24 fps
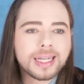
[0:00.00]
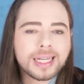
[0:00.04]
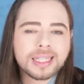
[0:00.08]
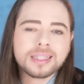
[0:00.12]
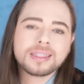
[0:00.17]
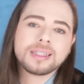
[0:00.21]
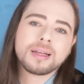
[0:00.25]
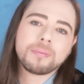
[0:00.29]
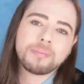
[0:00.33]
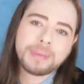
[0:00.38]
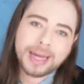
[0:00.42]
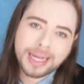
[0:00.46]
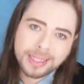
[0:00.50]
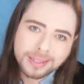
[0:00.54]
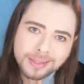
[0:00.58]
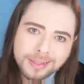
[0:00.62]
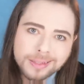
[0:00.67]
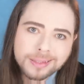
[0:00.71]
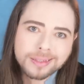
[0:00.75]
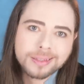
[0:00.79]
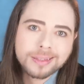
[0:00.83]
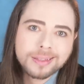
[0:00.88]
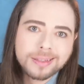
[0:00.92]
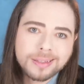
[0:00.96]
it's a
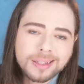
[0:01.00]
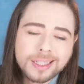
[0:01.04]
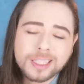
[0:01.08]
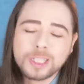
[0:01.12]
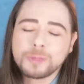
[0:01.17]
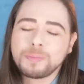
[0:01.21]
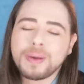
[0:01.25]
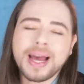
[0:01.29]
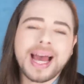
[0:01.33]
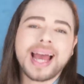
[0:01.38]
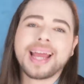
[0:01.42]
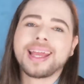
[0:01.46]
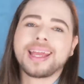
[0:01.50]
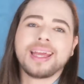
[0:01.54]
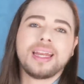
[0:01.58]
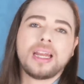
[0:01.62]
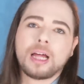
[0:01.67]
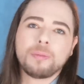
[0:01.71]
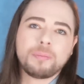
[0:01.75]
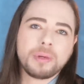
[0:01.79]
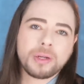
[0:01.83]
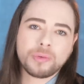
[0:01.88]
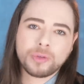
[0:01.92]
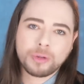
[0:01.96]
mess. This bag
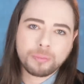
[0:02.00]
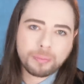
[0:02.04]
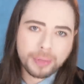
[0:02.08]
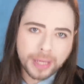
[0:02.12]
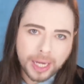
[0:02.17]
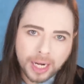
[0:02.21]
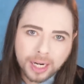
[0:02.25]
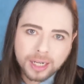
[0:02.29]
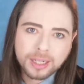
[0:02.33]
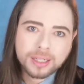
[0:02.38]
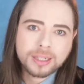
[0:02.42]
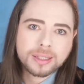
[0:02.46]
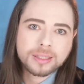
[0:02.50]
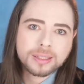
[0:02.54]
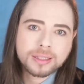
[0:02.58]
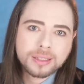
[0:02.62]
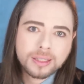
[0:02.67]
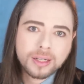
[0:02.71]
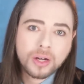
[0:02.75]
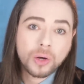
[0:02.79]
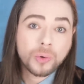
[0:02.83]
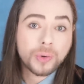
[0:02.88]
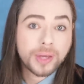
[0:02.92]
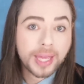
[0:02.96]
cannot be repaired.
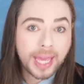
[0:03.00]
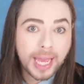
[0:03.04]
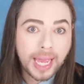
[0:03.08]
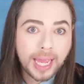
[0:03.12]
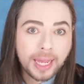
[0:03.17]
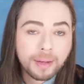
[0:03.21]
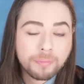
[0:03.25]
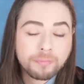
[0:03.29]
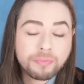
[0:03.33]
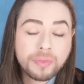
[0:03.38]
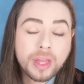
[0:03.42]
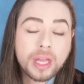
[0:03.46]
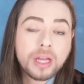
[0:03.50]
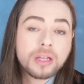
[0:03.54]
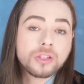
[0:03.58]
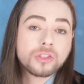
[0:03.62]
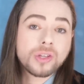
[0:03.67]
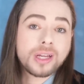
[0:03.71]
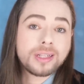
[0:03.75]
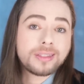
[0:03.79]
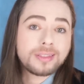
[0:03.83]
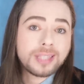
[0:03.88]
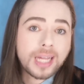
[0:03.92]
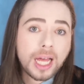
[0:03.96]
Okay?
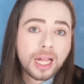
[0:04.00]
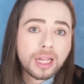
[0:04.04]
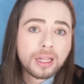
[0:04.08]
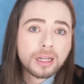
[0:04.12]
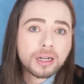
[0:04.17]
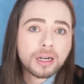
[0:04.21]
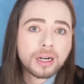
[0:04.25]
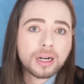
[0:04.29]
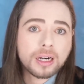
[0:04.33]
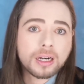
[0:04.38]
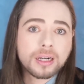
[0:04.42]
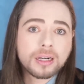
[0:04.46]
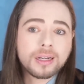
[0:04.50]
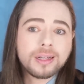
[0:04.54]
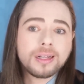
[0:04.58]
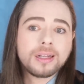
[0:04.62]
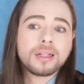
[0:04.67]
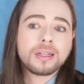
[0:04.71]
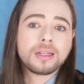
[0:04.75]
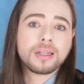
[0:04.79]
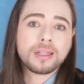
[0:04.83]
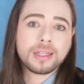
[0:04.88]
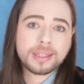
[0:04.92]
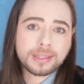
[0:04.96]
So I tell her,
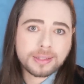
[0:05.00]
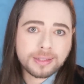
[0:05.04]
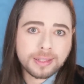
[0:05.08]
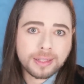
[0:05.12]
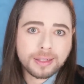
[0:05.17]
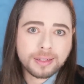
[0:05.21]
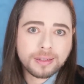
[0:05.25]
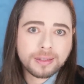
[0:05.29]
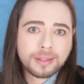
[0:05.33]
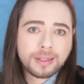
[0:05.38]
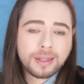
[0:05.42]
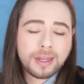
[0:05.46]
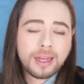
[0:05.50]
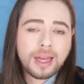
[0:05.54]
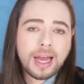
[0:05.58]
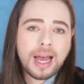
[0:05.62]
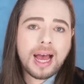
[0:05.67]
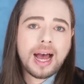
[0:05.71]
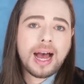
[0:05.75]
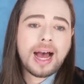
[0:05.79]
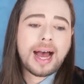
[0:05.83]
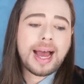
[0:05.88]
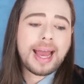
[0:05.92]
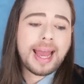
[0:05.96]
listen,
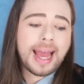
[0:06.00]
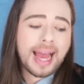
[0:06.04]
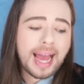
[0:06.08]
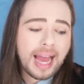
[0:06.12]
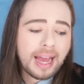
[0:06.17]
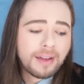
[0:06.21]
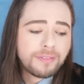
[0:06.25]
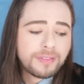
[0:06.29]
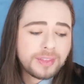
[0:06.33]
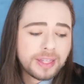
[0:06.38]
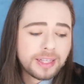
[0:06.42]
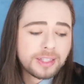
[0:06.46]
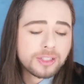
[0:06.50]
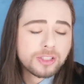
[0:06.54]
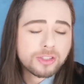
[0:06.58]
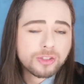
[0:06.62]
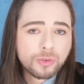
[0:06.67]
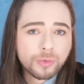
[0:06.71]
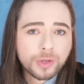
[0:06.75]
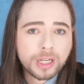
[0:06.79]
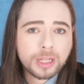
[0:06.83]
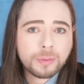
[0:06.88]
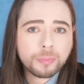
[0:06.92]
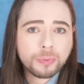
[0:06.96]
I have these
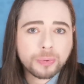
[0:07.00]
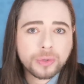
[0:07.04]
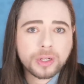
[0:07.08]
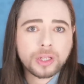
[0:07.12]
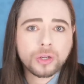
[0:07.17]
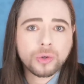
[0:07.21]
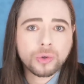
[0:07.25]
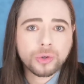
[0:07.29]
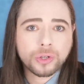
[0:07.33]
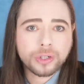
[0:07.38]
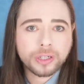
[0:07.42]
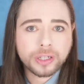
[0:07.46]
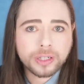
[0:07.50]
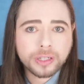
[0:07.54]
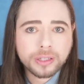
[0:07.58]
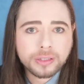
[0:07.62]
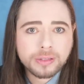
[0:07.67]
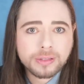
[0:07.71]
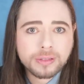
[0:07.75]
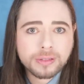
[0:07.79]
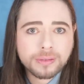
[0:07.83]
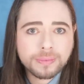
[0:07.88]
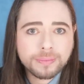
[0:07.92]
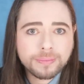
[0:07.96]
three pre
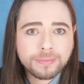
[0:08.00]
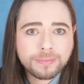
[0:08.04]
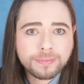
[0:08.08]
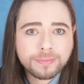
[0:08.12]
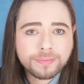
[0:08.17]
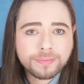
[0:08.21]
orders.